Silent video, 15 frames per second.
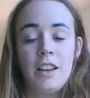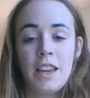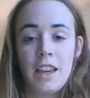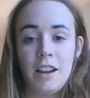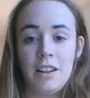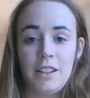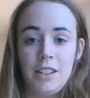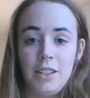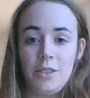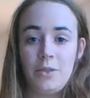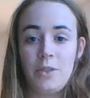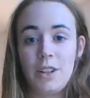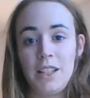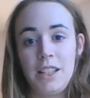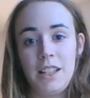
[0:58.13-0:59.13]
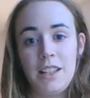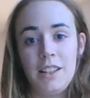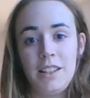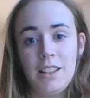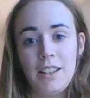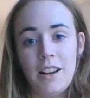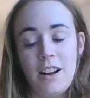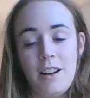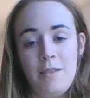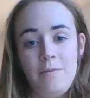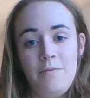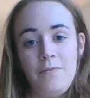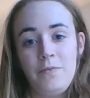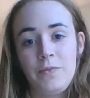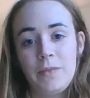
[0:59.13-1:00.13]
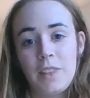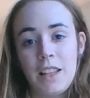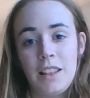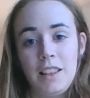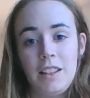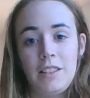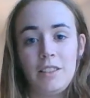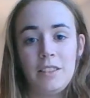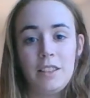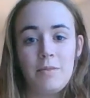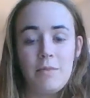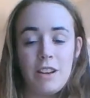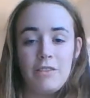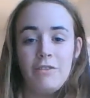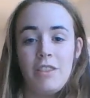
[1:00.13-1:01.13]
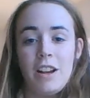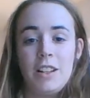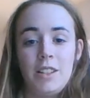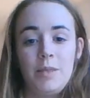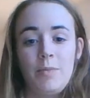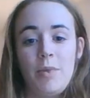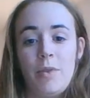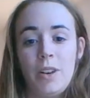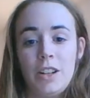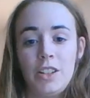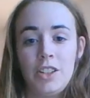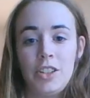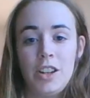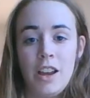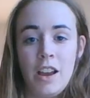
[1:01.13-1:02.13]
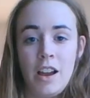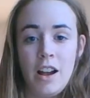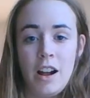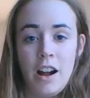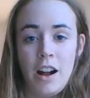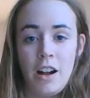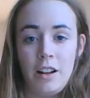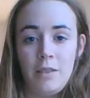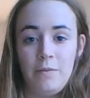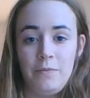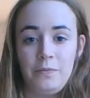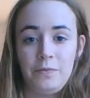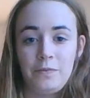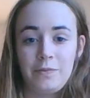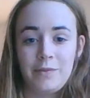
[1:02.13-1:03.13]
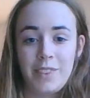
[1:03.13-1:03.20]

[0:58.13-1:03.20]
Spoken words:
carrots to horses, and literally my friend's porch um,